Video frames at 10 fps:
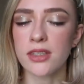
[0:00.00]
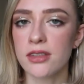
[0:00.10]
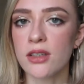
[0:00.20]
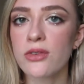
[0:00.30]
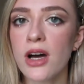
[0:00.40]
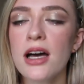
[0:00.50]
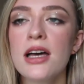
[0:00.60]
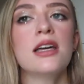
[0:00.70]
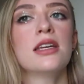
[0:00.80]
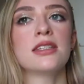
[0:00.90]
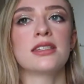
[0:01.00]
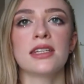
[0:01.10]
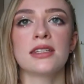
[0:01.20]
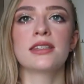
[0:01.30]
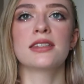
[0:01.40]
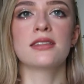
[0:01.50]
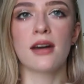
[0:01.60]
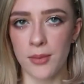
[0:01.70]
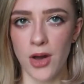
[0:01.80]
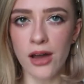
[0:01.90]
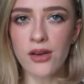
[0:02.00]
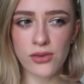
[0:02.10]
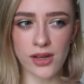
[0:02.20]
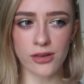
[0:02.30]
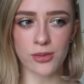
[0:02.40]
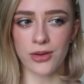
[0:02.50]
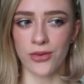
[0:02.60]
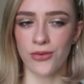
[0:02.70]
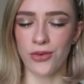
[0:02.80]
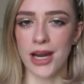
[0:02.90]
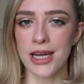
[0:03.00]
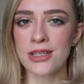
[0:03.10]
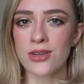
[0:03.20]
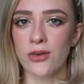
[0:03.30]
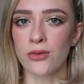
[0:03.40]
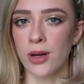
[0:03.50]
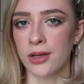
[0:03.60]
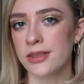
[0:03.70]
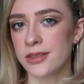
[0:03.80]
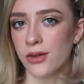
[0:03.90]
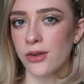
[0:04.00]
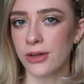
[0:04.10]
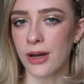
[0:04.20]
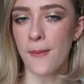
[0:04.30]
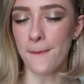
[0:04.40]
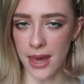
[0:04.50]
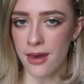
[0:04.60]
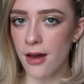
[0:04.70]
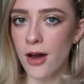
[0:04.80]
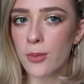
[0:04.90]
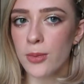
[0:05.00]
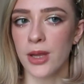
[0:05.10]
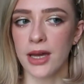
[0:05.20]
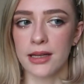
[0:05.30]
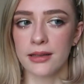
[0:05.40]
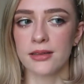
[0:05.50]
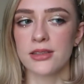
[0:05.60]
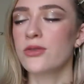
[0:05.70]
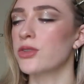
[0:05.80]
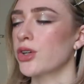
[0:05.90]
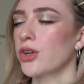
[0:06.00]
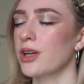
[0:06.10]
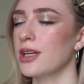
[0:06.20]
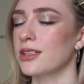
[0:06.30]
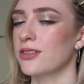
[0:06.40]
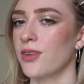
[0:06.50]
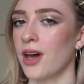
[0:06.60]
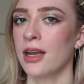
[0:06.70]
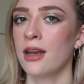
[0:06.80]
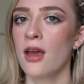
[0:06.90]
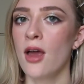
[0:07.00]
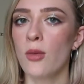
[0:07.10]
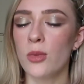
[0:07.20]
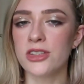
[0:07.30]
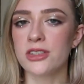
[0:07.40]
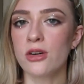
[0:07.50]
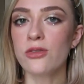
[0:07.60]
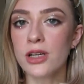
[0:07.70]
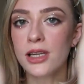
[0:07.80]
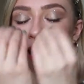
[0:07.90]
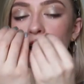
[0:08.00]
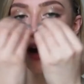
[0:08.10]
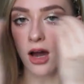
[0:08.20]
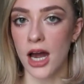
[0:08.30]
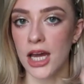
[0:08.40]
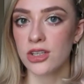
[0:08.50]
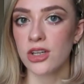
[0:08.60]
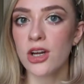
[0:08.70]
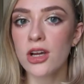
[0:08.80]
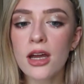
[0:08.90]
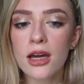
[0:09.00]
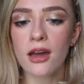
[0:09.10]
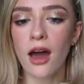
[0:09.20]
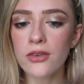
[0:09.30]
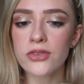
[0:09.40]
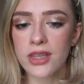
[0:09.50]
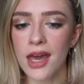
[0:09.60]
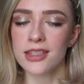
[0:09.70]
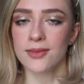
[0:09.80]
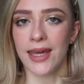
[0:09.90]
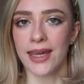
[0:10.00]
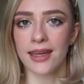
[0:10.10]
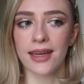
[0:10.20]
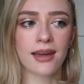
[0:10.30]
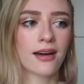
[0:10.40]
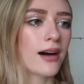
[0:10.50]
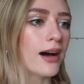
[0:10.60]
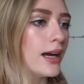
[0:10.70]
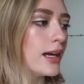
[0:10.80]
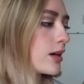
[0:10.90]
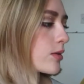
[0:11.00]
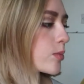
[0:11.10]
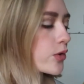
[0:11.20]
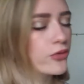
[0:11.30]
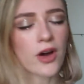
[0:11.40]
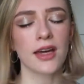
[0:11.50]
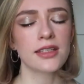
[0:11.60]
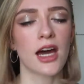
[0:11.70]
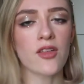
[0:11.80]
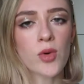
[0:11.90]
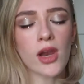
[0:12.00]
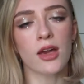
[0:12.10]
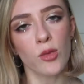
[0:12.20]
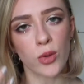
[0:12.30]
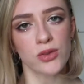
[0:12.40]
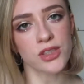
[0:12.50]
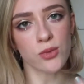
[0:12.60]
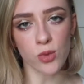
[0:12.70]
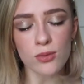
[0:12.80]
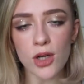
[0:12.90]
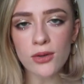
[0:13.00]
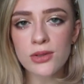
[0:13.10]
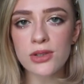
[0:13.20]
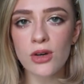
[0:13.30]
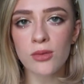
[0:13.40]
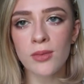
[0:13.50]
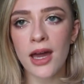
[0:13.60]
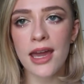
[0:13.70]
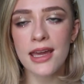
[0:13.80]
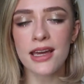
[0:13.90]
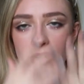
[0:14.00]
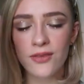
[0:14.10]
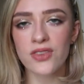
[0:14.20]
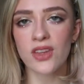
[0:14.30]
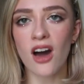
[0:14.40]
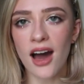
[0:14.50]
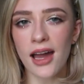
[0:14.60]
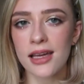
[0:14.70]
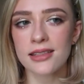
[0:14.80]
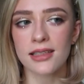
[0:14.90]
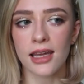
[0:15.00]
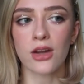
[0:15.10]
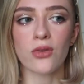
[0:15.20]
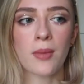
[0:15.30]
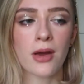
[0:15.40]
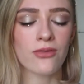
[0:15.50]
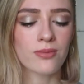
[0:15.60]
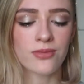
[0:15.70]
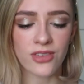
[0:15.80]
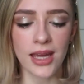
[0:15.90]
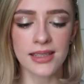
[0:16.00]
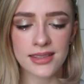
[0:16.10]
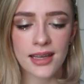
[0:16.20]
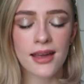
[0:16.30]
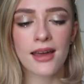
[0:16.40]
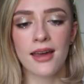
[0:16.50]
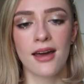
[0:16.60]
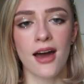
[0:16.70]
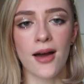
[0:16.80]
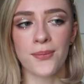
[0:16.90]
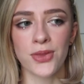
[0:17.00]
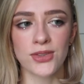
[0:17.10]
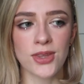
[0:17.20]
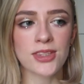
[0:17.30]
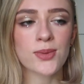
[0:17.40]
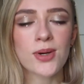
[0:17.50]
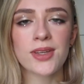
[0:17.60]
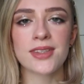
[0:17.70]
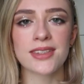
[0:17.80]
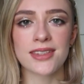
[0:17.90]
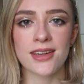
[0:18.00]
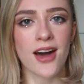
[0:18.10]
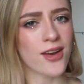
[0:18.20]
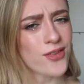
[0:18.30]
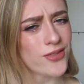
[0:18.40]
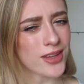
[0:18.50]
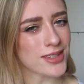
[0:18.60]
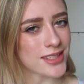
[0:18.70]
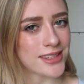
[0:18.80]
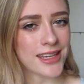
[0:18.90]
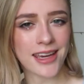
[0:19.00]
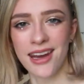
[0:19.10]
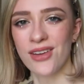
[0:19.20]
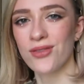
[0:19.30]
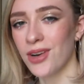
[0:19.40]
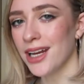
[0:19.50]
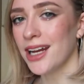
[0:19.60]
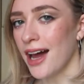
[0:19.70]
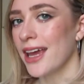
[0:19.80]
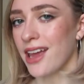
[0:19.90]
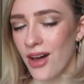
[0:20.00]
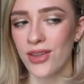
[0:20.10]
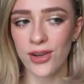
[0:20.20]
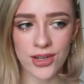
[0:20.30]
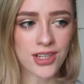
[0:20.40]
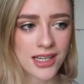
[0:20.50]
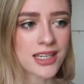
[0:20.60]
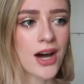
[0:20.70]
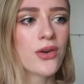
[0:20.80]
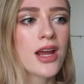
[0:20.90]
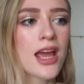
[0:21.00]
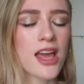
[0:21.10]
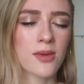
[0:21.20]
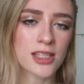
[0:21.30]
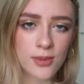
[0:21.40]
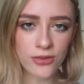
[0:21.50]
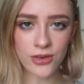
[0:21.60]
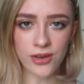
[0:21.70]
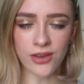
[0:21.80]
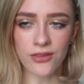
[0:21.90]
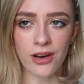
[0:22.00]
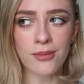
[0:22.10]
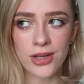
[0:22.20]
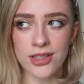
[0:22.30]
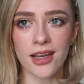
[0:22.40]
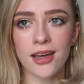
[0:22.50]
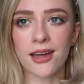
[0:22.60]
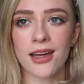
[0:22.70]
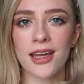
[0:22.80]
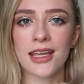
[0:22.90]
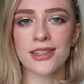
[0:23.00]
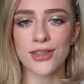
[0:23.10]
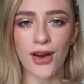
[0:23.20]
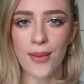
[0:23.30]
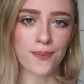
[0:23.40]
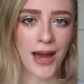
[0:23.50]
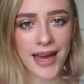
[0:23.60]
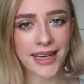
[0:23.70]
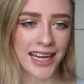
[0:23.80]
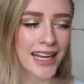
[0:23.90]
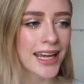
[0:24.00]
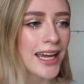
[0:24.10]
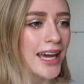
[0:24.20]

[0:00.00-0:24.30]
silver, since I'm kind of a little bit afraid of wearing silver makeup. Like, silver jewelry is fine, but silver like eyeshadow kind of scares me. I prefer to have more like bronzy warm tones on my eyes and like around my face. So this was kind of fun to see, and I really like how the look turned out. It makes me feel very much like a Instagram baddie.